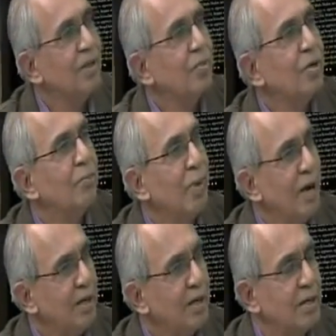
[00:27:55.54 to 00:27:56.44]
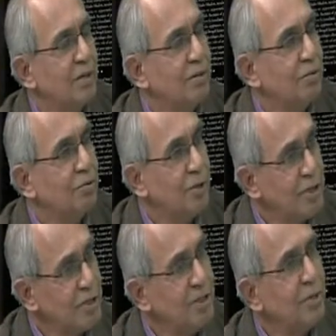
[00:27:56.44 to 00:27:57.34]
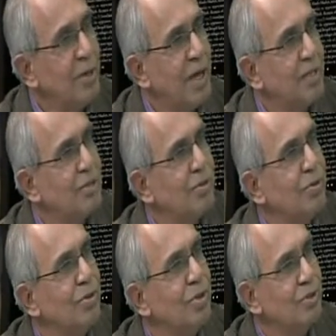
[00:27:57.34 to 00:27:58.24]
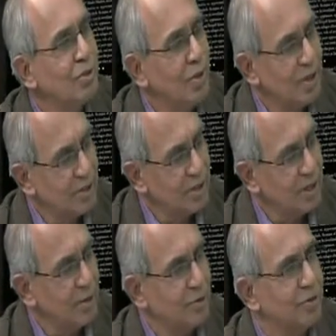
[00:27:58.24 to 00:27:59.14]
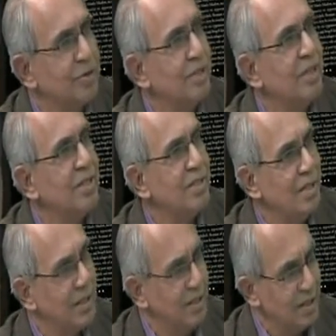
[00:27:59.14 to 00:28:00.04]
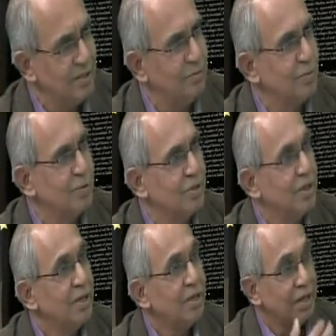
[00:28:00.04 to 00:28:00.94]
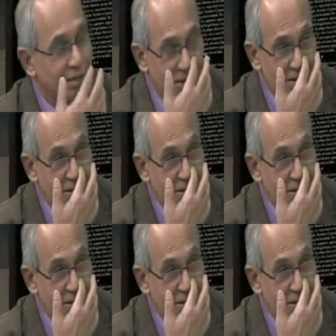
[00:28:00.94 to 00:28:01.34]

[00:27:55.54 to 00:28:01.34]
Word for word: were murdered. First they were asked to slaughter the cows. They refused. Then they